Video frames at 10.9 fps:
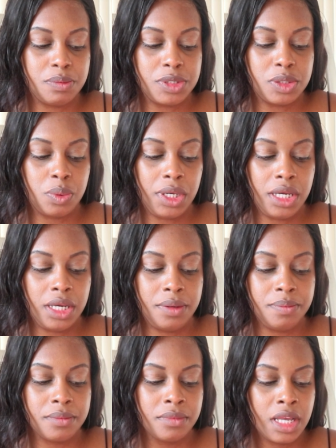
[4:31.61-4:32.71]

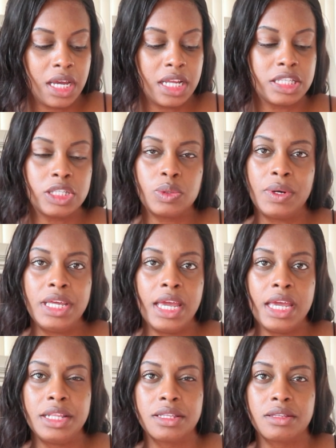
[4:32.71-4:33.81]
between, it's
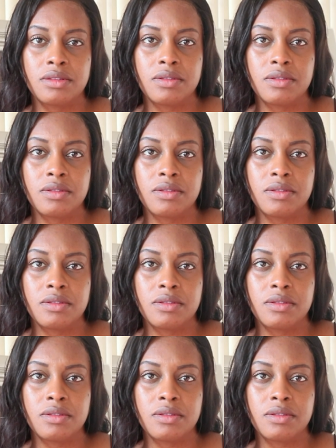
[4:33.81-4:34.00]
28,